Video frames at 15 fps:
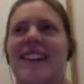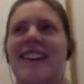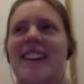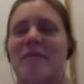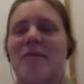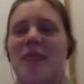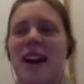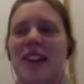
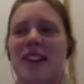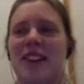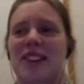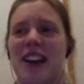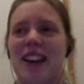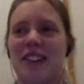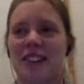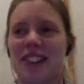
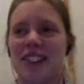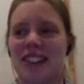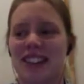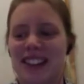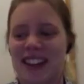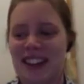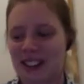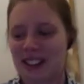Microsoft
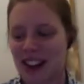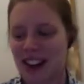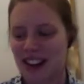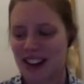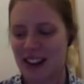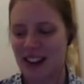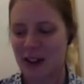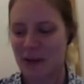
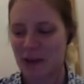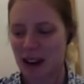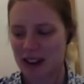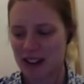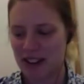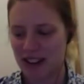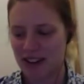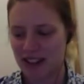the new
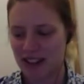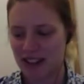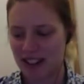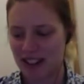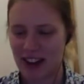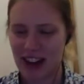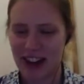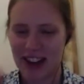Microsoft
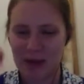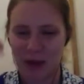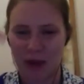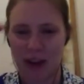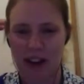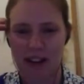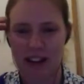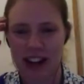Internet
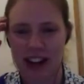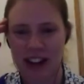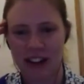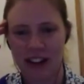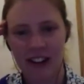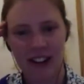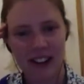Explorer video?